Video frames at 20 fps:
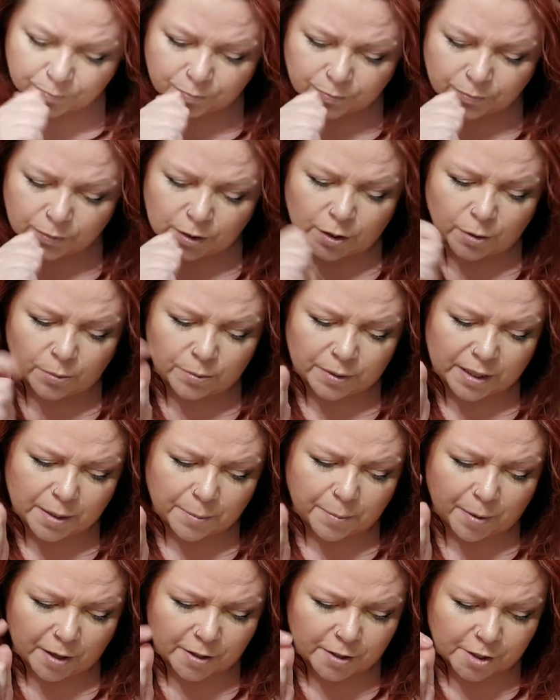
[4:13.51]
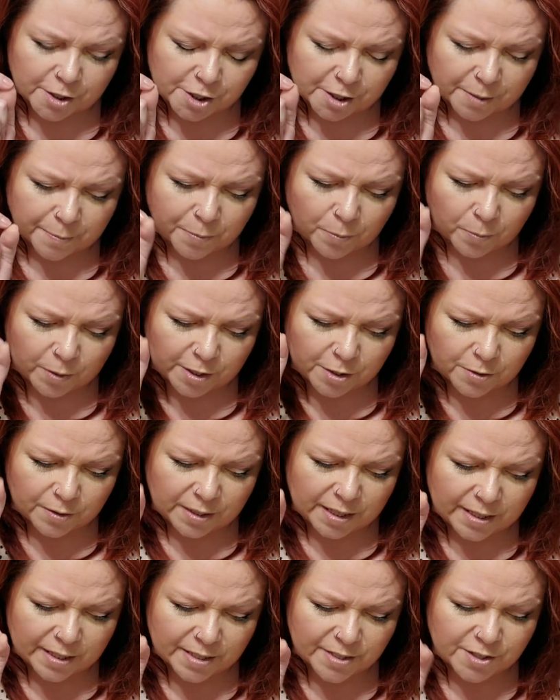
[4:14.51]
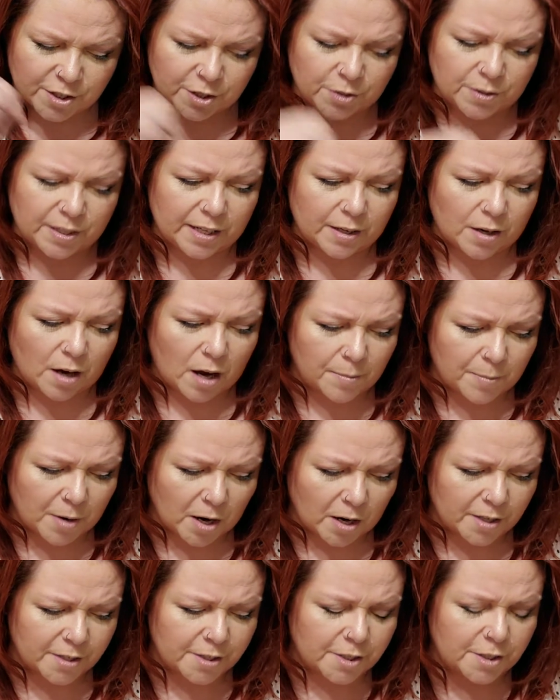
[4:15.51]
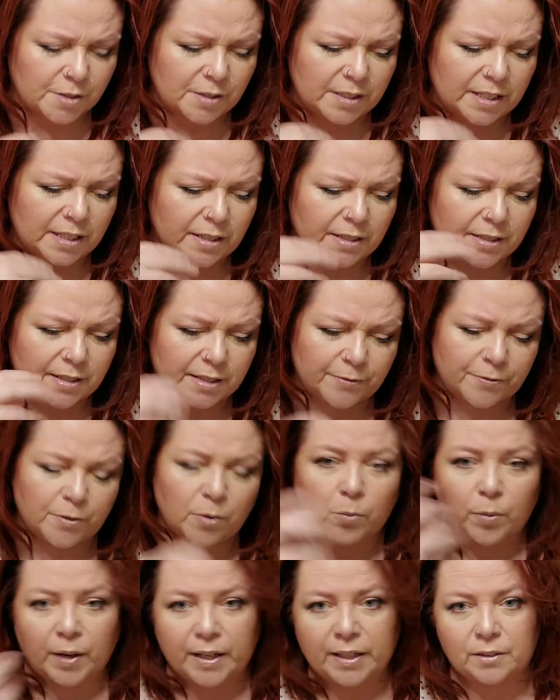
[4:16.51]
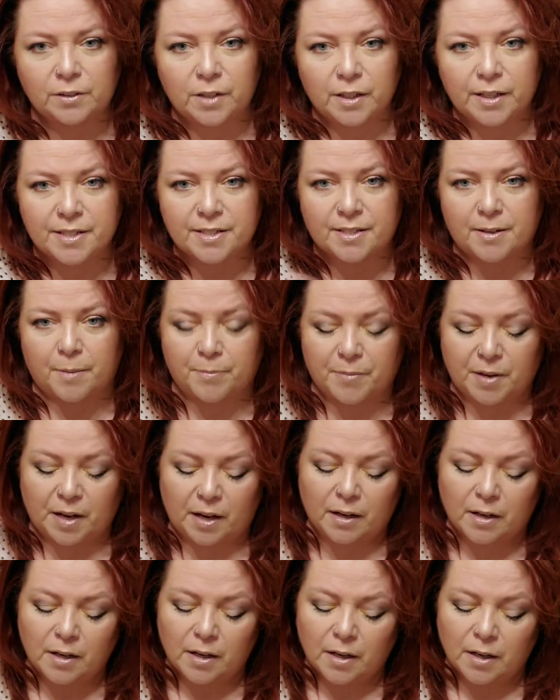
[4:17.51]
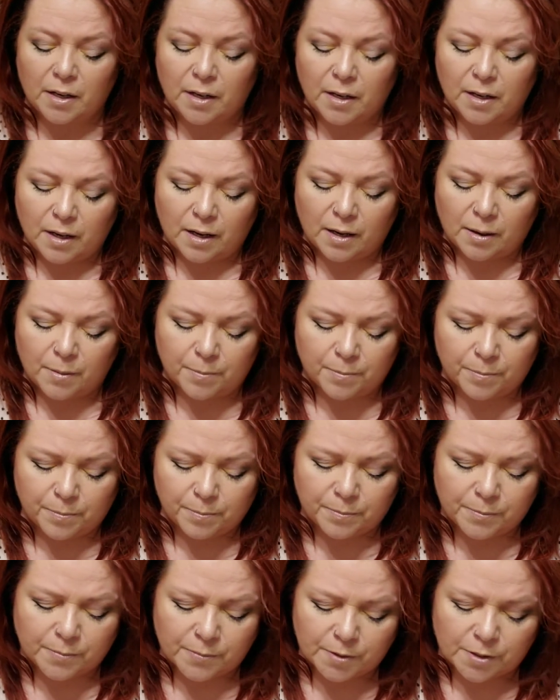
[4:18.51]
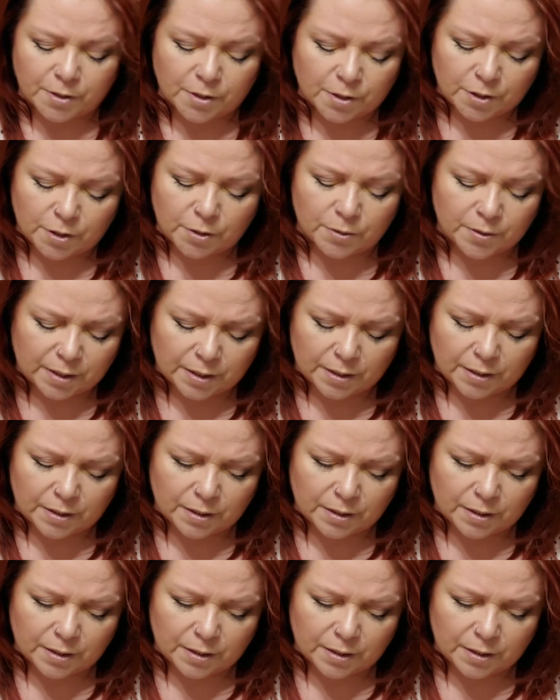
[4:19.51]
you don't need a partnership. What you need is, do you need a calm heart? Do you need a different way to look at something? You need,